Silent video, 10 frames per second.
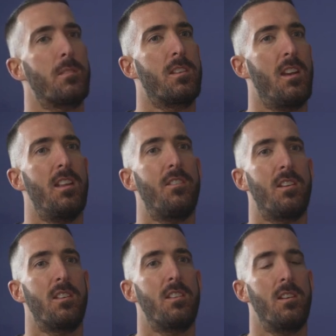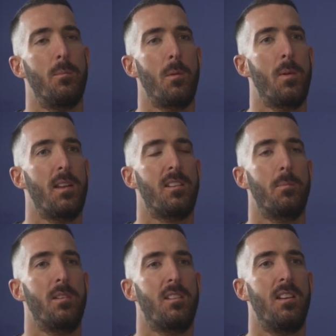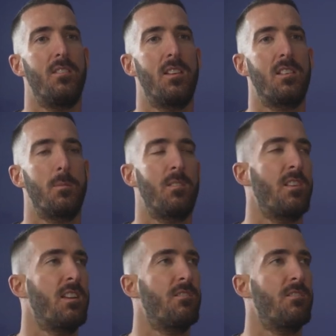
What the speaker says: delivered and we picked up and delivered and we